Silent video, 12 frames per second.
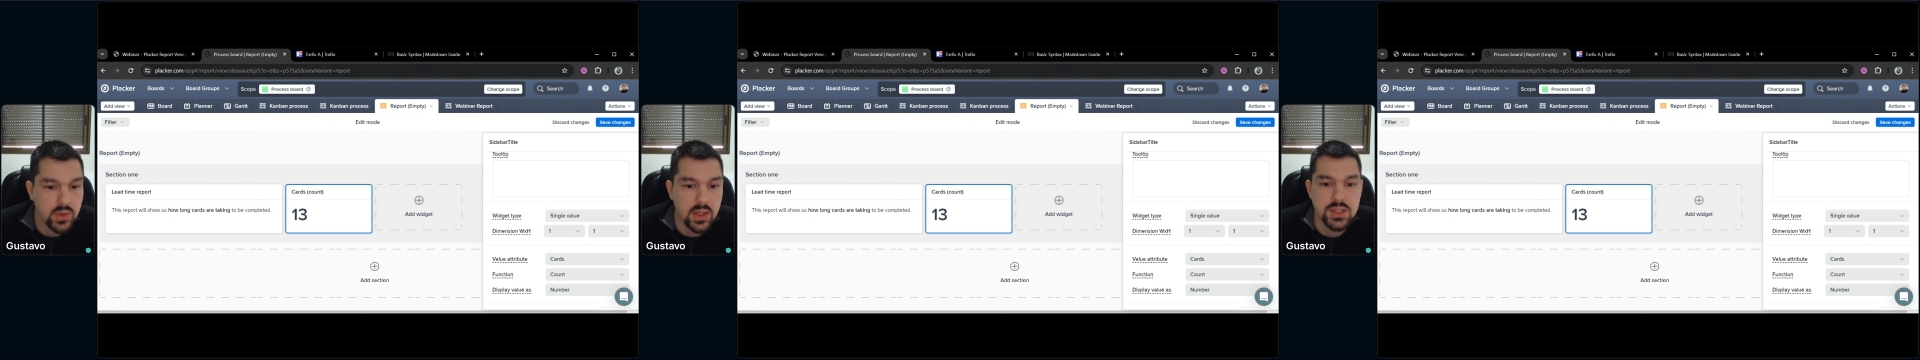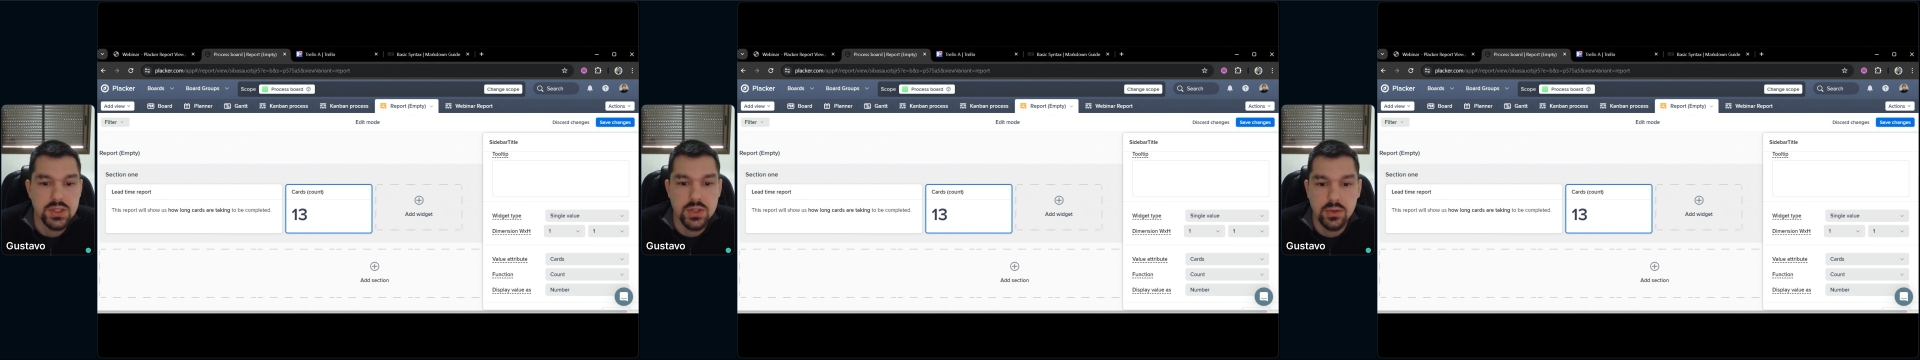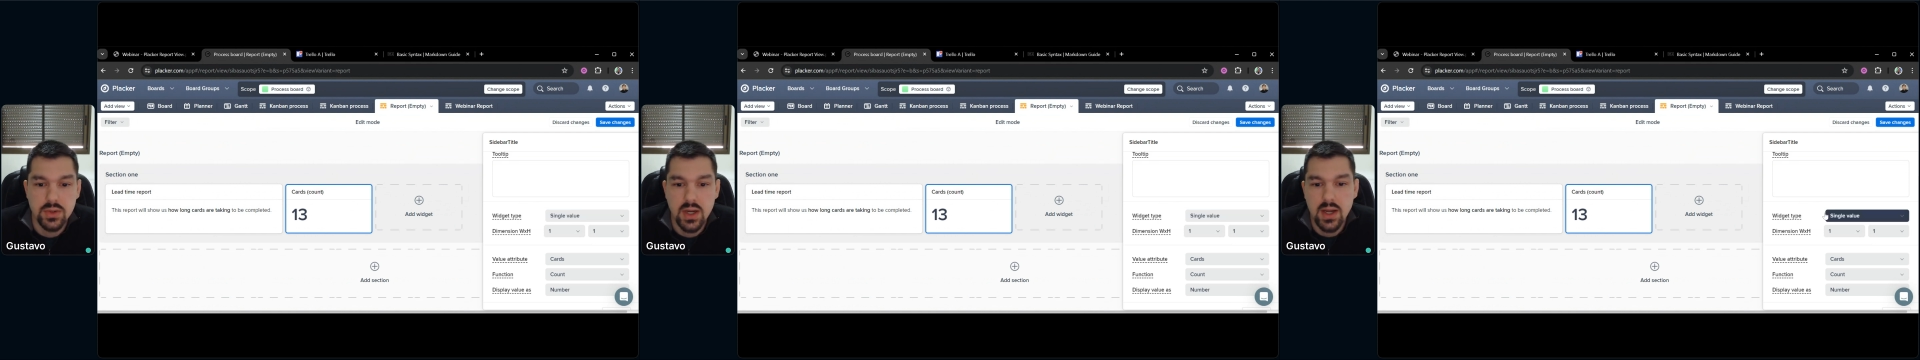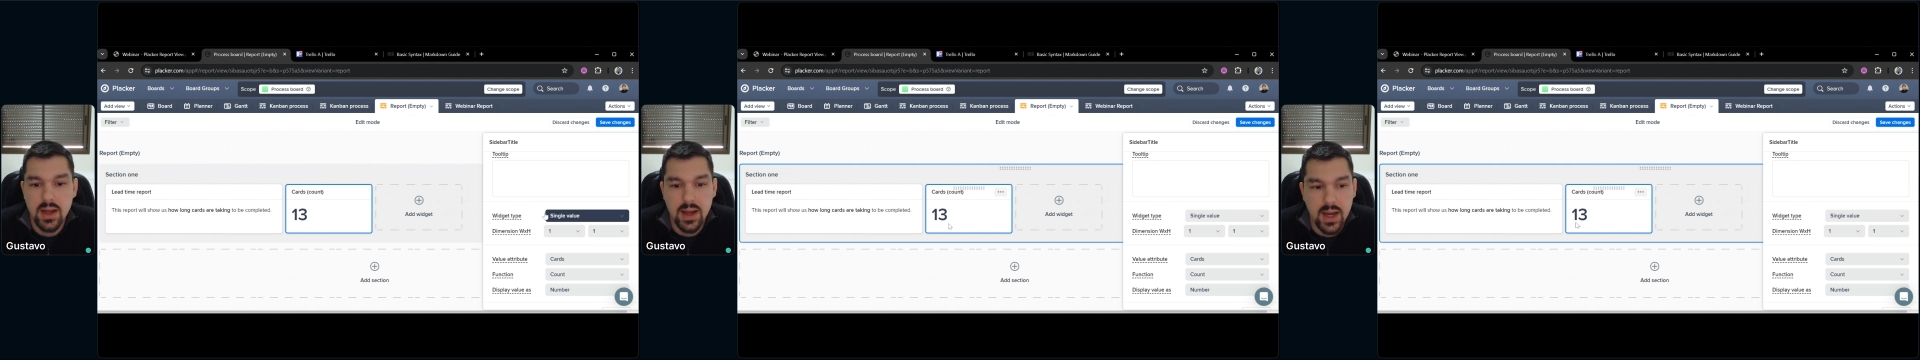Okay,
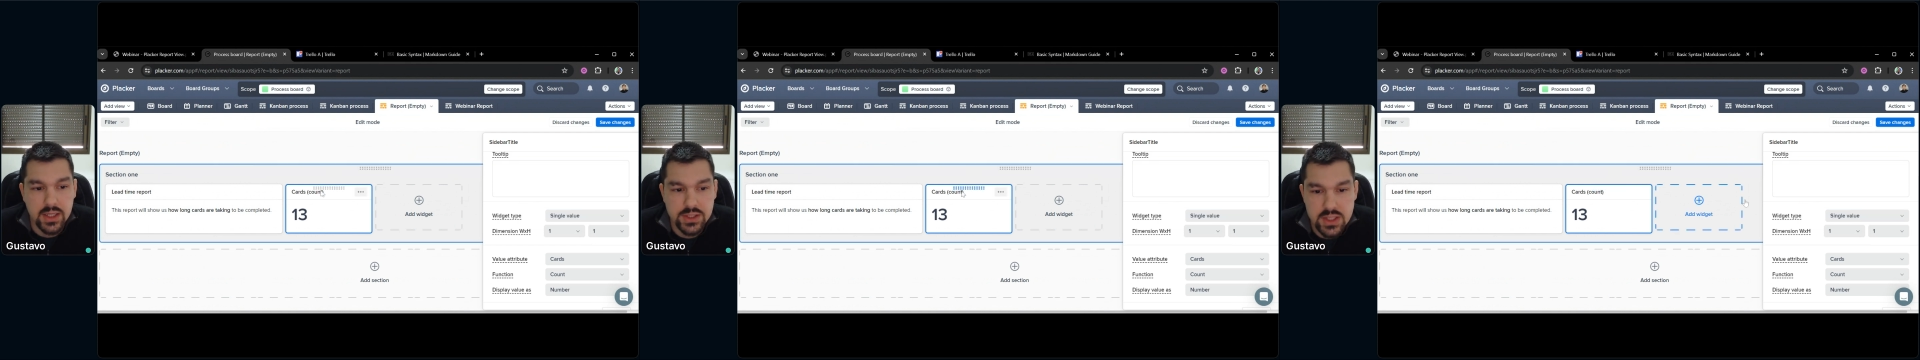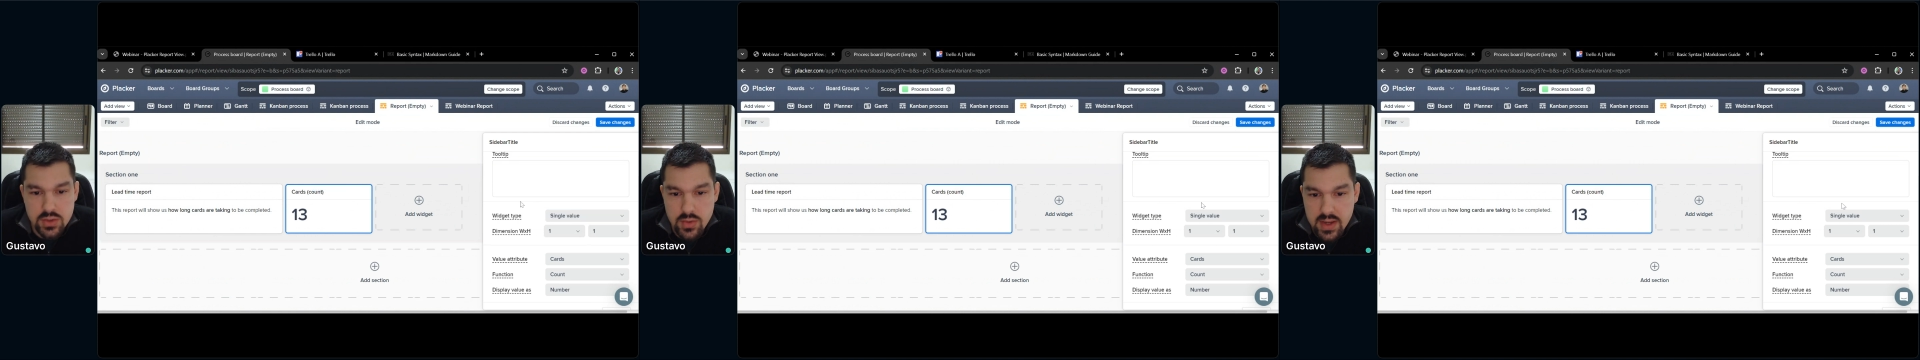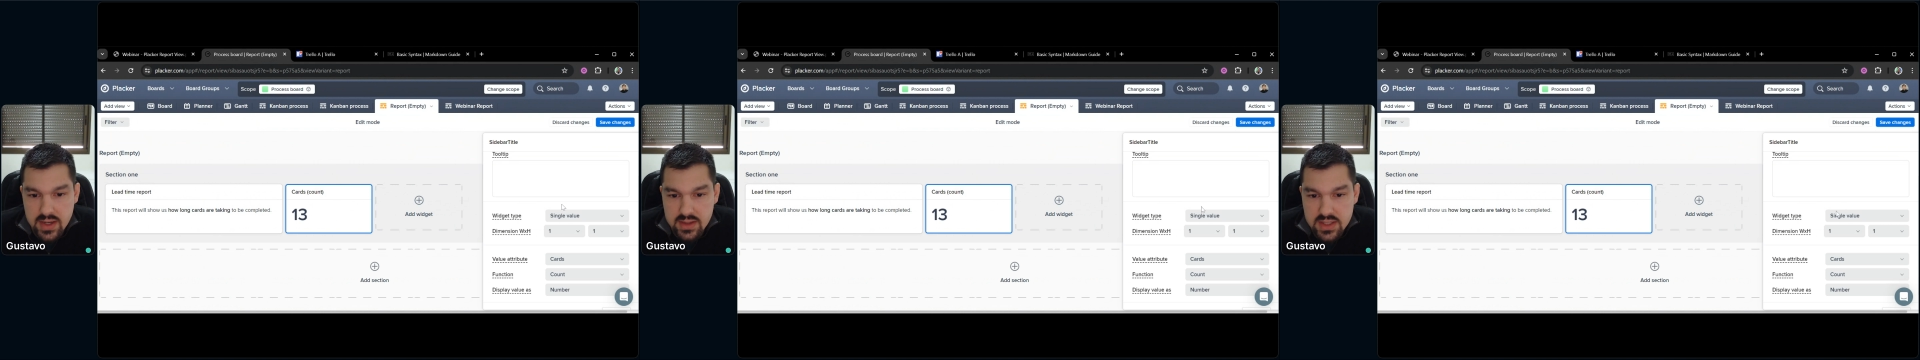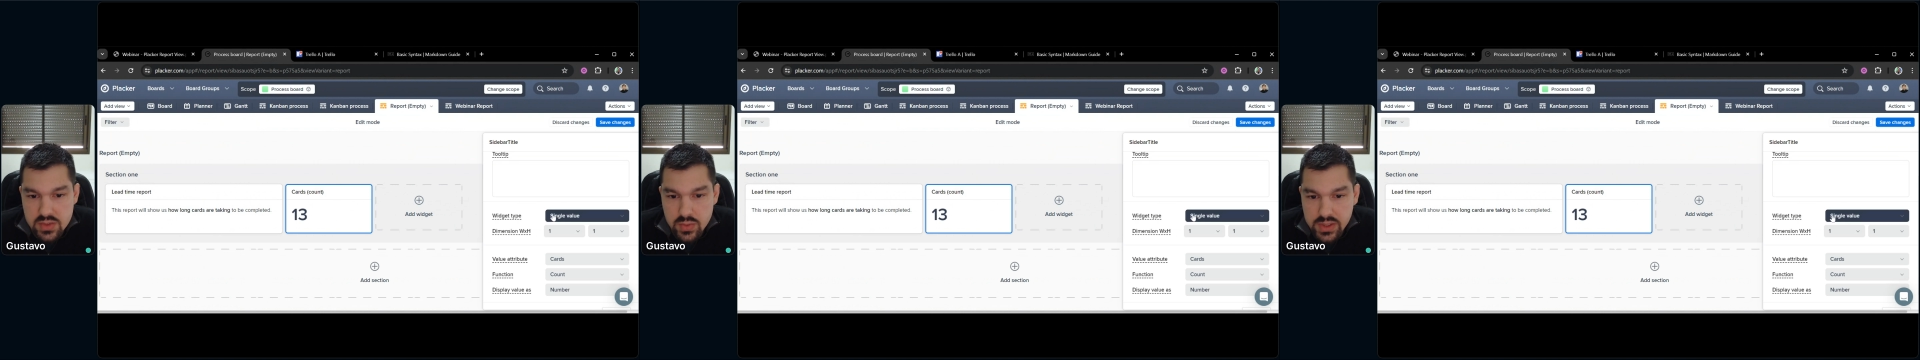so I just
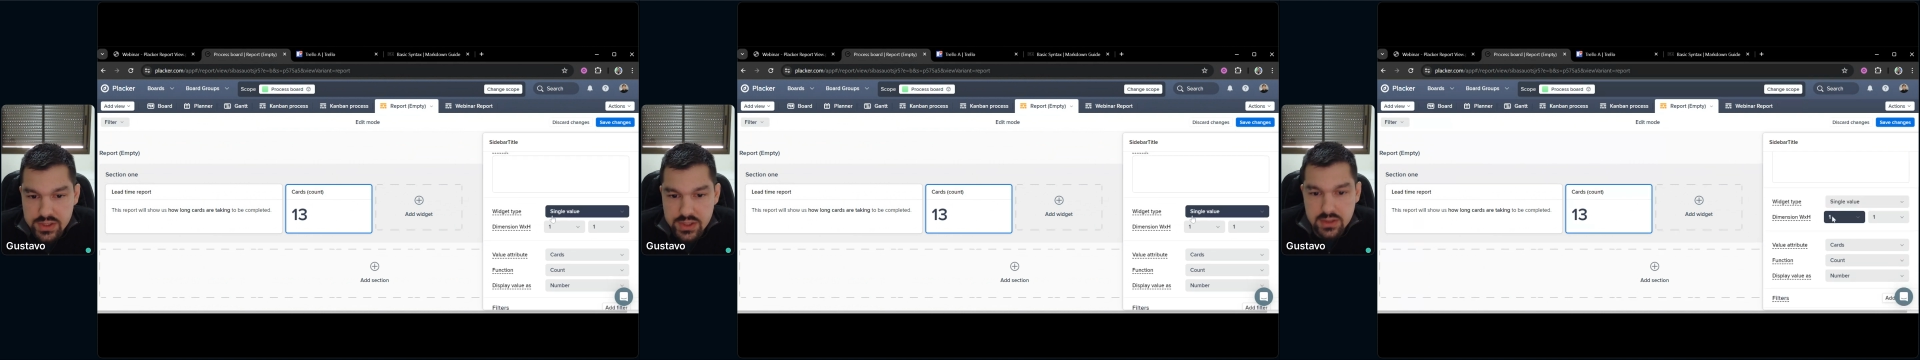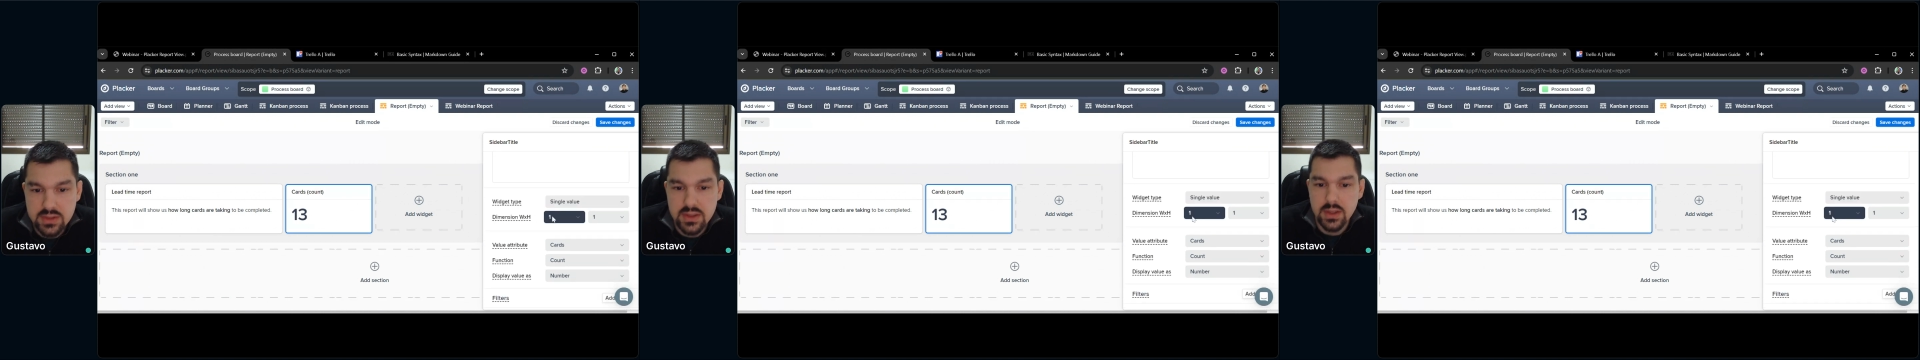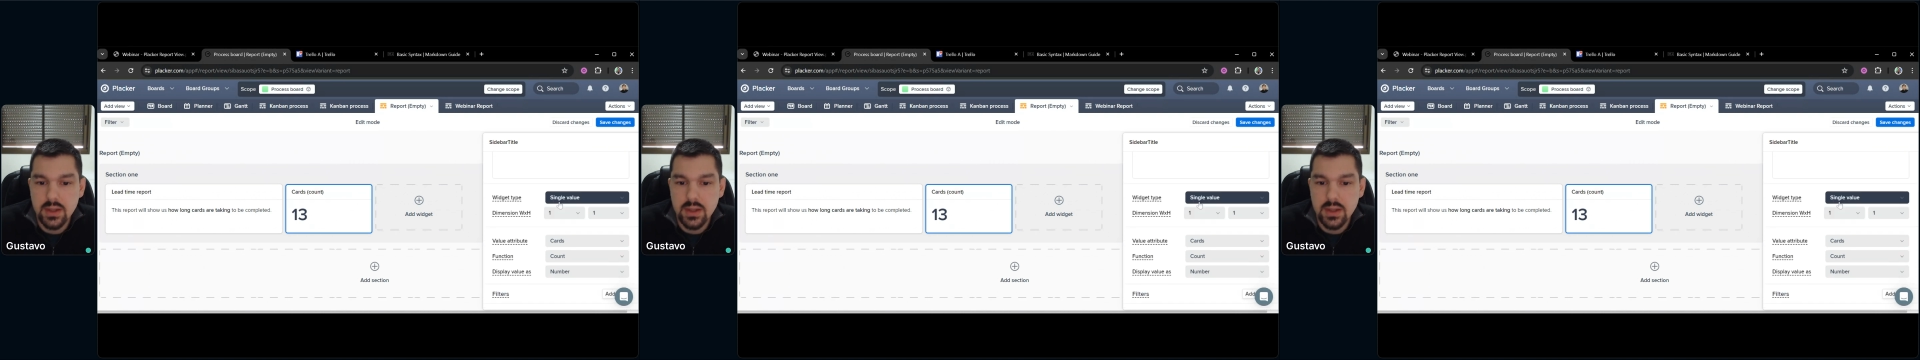created this widget.